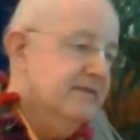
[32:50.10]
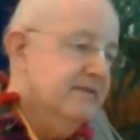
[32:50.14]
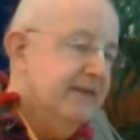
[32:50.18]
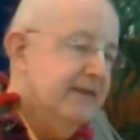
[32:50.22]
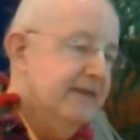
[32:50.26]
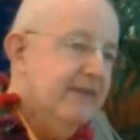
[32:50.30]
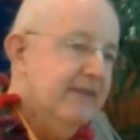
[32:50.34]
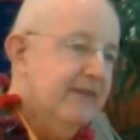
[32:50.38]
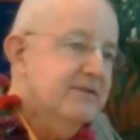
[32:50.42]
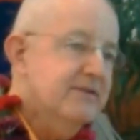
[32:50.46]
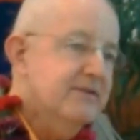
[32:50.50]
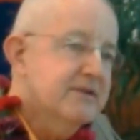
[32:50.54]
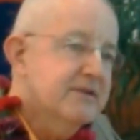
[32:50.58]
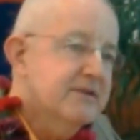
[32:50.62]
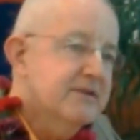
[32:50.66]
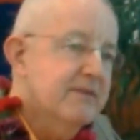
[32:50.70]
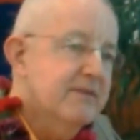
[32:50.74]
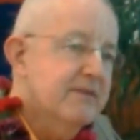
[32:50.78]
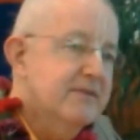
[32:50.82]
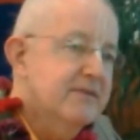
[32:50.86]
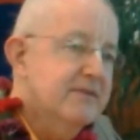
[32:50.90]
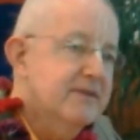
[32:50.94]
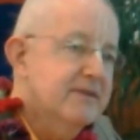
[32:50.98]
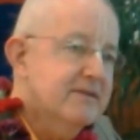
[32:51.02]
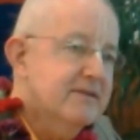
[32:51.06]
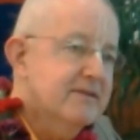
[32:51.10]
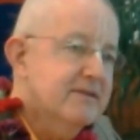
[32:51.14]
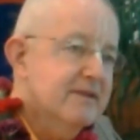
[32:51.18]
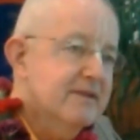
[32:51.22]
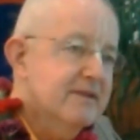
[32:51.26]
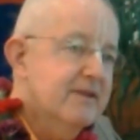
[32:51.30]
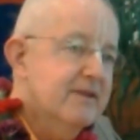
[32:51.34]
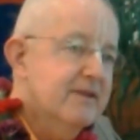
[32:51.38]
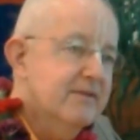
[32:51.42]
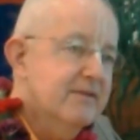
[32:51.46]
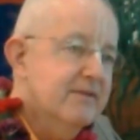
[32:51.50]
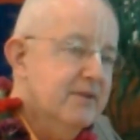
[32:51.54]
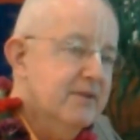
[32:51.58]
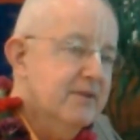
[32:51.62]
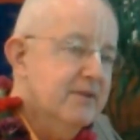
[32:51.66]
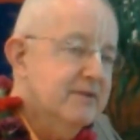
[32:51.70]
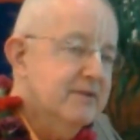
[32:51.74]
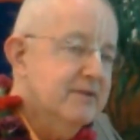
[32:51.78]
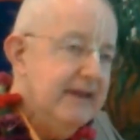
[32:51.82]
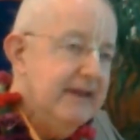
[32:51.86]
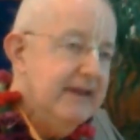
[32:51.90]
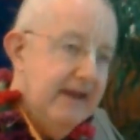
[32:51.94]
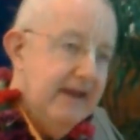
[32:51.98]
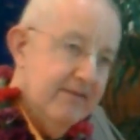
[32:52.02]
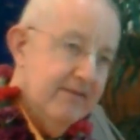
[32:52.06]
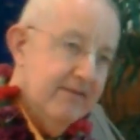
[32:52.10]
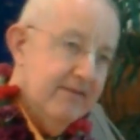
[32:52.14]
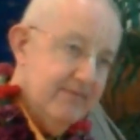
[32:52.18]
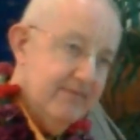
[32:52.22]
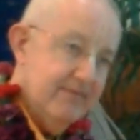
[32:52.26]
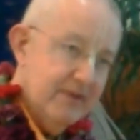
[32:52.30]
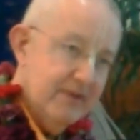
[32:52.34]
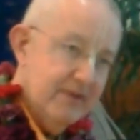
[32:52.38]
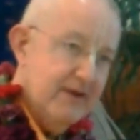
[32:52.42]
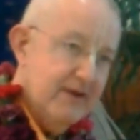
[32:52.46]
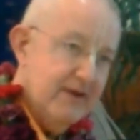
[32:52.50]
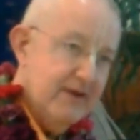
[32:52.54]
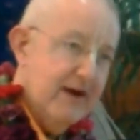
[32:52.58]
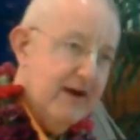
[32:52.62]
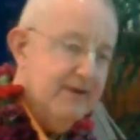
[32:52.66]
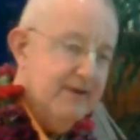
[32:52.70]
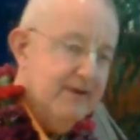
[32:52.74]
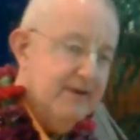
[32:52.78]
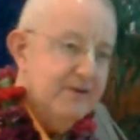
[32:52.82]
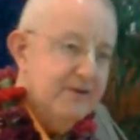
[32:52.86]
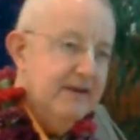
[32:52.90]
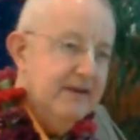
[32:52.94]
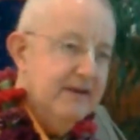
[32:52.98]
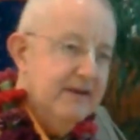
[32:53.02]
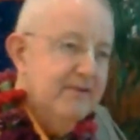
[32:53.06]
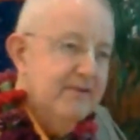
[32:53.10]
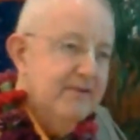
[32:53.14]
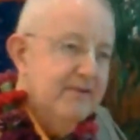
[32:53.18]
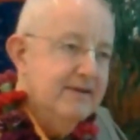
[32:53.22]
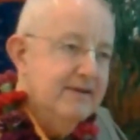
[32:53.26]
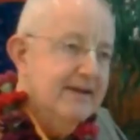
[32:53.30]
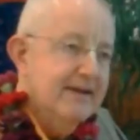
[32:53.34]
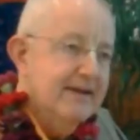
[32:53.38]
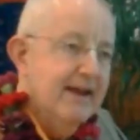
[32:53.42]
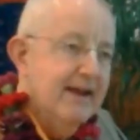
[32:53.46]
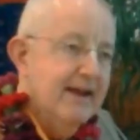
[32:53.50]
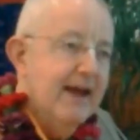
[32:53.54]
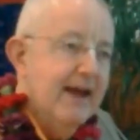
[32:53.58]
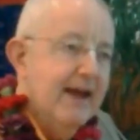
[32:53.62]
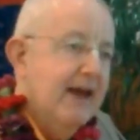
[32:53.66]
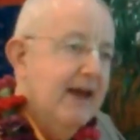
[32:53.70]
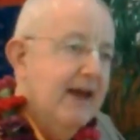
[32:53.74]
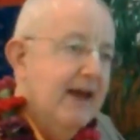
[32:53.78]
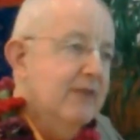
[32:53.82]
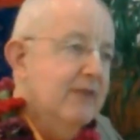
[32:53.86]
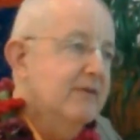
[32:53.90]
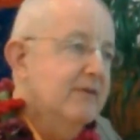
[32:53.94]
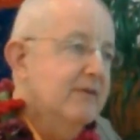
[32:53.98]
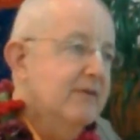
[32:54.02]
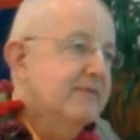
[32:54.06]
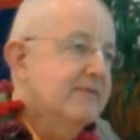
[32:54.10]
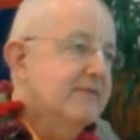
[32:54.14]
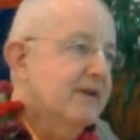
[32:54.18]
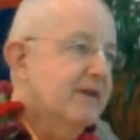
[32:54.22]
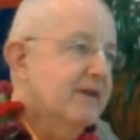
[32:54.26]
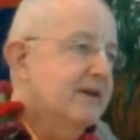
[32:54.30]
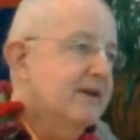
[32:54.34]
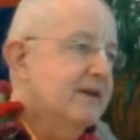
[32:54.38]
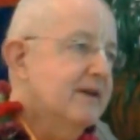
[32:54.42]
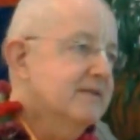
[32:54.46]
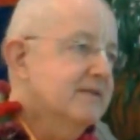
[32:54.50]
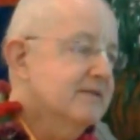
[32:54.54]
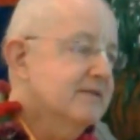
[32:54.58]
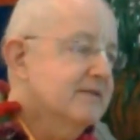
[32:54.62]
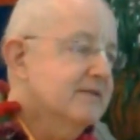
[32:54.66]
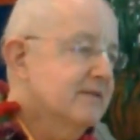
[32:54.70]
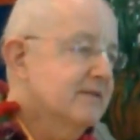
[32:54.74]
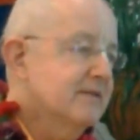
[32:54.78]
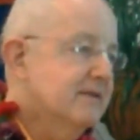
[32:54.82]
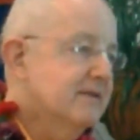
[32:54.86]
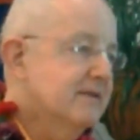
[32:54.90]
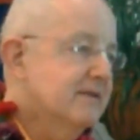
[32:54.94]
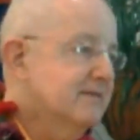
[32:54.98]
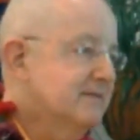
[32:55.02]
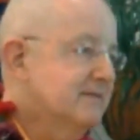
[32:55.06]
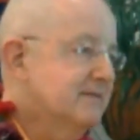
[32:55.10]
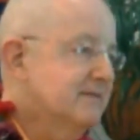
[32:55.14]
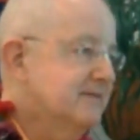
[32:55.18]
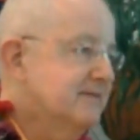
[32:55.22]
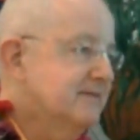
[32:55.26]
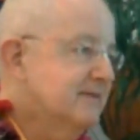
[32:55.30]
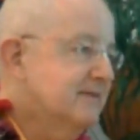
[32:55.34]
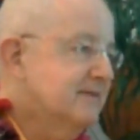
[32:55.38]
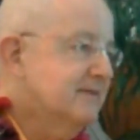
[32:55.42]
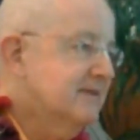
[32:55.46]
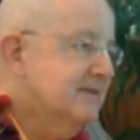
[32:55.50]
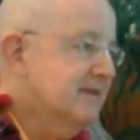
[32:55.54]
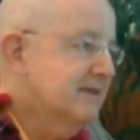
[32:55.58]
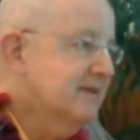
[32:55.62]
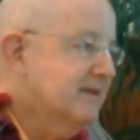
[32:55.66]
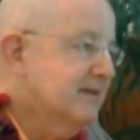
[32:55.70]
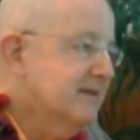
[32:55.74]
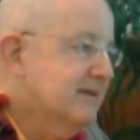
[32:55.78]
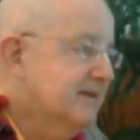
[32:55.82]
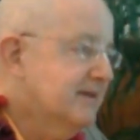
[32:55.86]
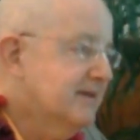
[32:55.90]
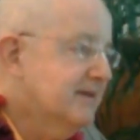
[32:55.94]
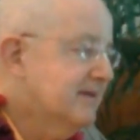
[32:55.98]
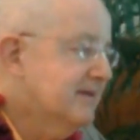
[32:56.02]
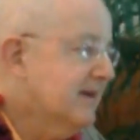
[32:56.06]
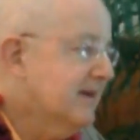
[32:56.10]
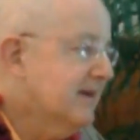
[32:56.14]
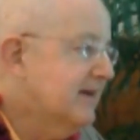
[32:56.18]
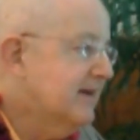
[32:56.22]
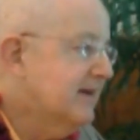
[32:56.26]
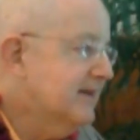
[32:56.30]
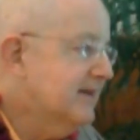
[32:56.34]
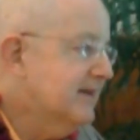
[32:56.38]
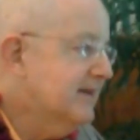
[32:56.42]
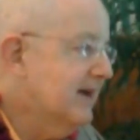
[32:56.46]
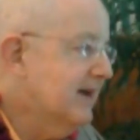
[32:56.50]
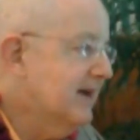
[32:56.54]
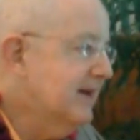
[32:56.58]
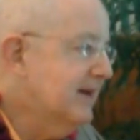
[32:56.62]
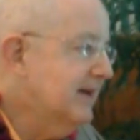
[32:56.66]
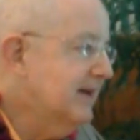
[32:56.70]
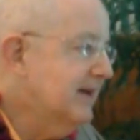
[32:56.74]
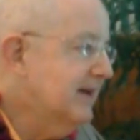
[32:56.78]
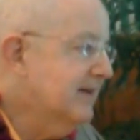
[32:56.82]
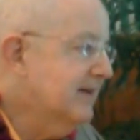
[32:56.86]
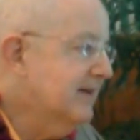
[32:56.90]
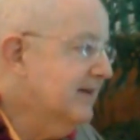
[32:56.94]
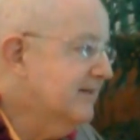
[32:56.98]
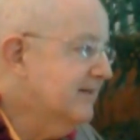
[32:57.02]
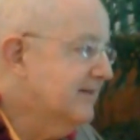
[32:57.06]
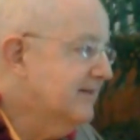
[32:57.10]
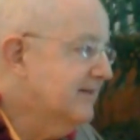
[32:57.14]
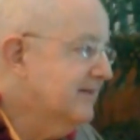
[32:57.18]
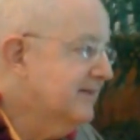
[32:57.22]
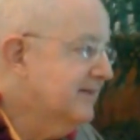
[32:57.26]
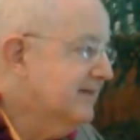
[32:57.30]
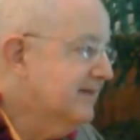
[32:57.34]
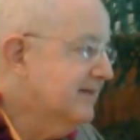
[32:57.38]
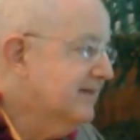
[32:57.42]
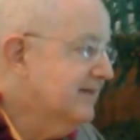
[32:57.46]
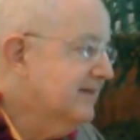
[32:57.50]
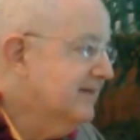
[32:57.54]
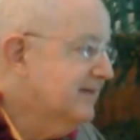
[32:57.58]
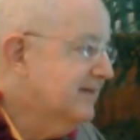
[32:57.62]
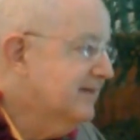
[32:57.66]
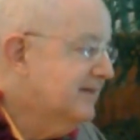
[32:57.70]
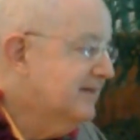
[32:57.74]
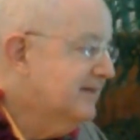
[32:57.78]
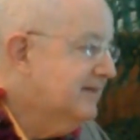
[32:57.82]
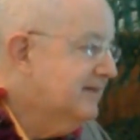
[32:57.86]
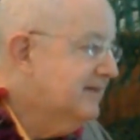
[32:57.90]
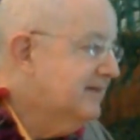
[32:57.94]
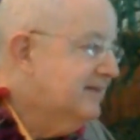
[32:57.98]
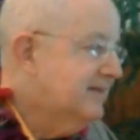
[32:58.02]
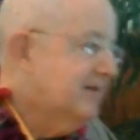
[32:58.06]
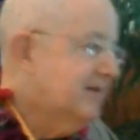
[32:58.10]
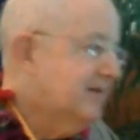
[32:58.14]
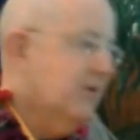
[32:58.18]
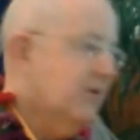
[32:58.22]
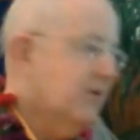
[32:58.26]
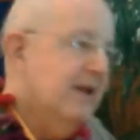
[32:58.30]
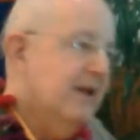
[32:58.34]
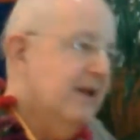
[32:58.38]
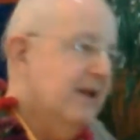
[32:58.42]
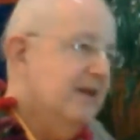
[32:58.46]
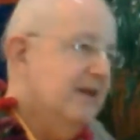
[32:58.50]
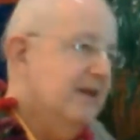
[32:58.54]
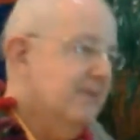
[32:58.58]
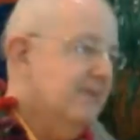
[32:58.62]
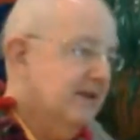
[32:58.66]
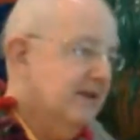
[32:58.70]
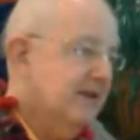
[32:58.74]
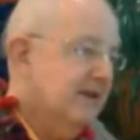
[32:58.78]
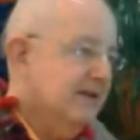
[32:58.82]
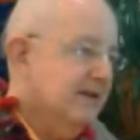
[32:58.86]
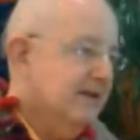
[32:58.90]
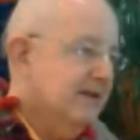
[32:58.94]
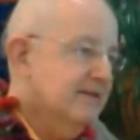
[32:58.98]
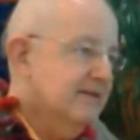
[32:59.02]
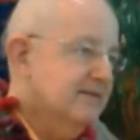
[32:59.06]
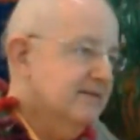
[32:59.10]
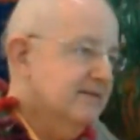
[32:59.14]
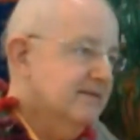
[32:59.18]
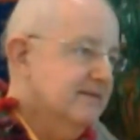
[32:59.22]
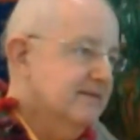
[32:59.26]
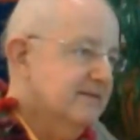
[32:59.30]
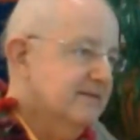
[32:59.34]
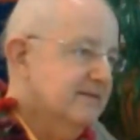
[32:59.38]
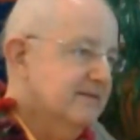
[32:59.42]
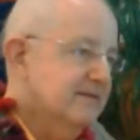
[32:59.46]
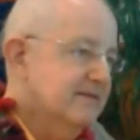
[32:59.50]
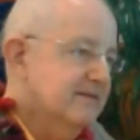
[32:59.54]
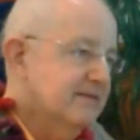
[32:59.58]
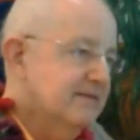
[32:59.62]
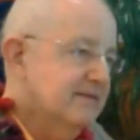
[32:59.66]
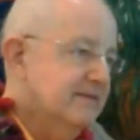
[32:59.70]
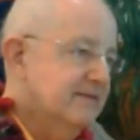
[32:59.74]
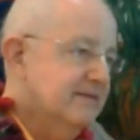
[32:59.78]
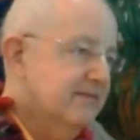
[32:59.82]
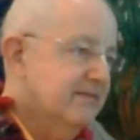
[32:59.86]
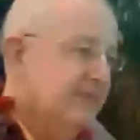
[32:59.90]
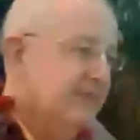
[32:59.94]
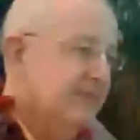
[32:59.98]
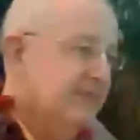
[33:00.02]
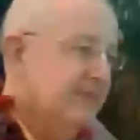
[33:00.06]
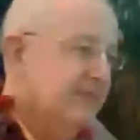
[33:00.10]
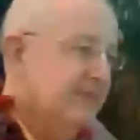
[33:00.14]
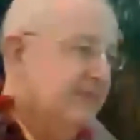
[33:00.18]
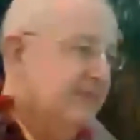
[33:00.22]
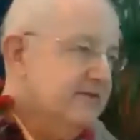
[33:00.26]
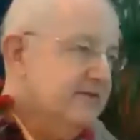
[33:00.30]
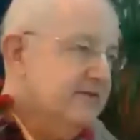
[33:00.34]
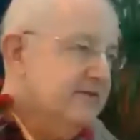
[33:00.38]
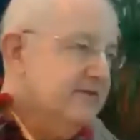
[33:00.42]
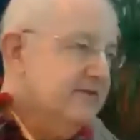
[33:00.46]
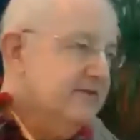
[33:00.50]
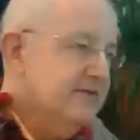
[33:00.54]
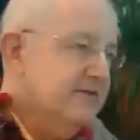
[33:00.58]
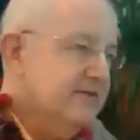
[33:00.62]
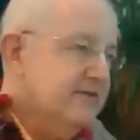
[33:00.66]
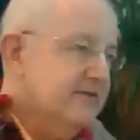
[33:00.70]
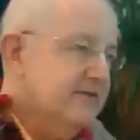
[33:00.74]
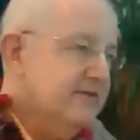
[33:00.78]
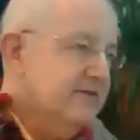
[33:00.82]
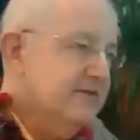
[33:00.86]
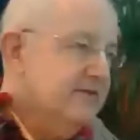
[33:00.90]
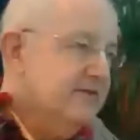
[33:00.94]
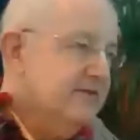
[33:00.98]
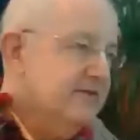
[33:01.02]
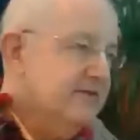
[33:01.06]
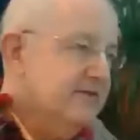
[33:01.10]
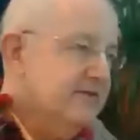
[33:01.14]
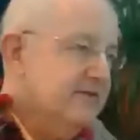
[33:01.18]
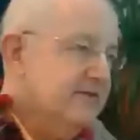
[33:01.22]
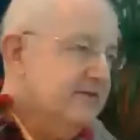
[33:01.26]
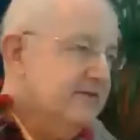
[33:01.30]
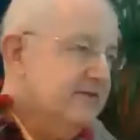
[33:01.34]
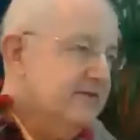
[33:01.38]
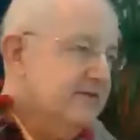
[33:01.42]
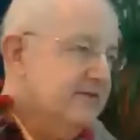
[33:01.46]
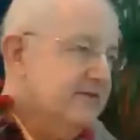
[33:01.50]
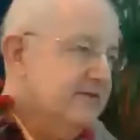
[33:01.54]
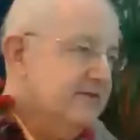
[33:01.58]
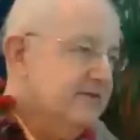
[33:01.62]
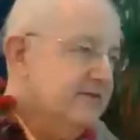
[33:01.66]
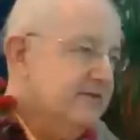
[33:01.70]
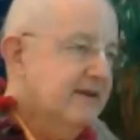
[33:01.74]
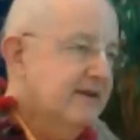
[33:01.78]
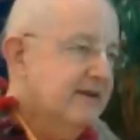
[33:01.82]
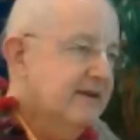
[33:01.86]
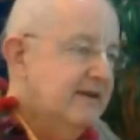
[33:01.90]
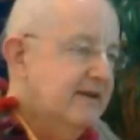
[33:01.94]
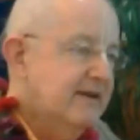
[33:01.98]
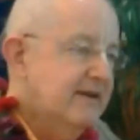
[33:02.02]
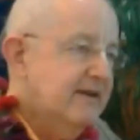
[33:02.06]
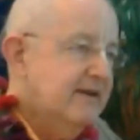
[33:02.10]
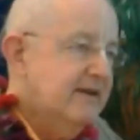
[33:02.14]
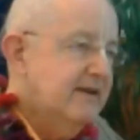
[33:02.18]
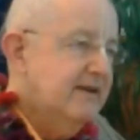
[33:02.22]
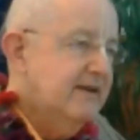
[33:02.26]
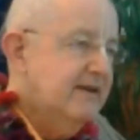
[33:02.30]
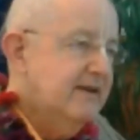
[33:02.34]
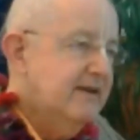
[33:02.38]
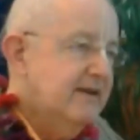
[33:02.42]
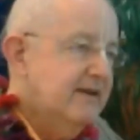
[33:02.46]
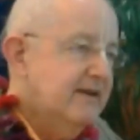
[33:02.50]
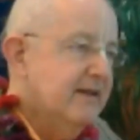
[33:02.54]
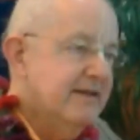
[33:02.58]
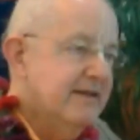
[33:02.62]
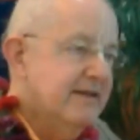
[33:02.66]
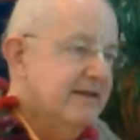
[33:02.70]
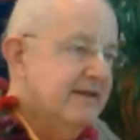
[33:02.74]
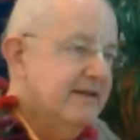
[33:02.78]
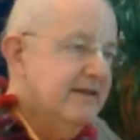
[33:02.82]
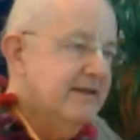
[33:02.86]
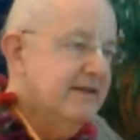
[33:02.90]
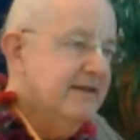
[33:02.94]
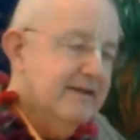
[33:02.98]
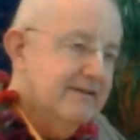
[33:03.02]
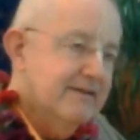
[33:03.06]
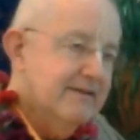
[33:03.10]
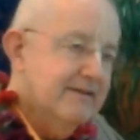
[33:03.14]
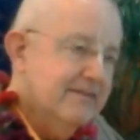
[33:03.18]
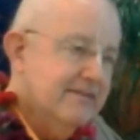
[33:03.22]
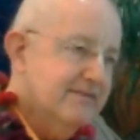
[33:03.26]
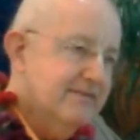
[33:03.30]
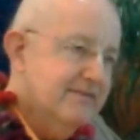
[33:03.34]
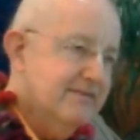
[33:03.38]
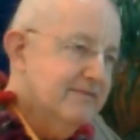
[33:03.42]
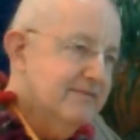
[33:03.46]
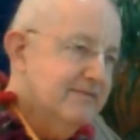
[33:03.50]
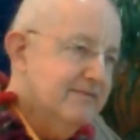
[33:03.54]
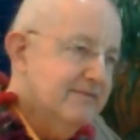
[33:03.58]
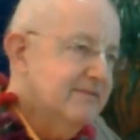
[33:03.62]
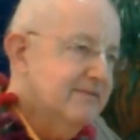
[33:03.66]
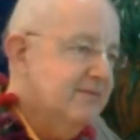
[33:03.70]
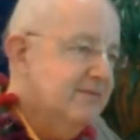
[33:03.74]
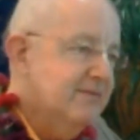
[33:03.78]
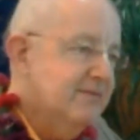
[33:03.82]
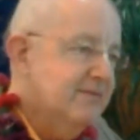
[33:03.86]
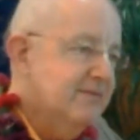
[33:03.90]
Even someone that's a devotee, even Prahlad, or even any one of us, or Kaikeyi, or anybody. Bad association is something that you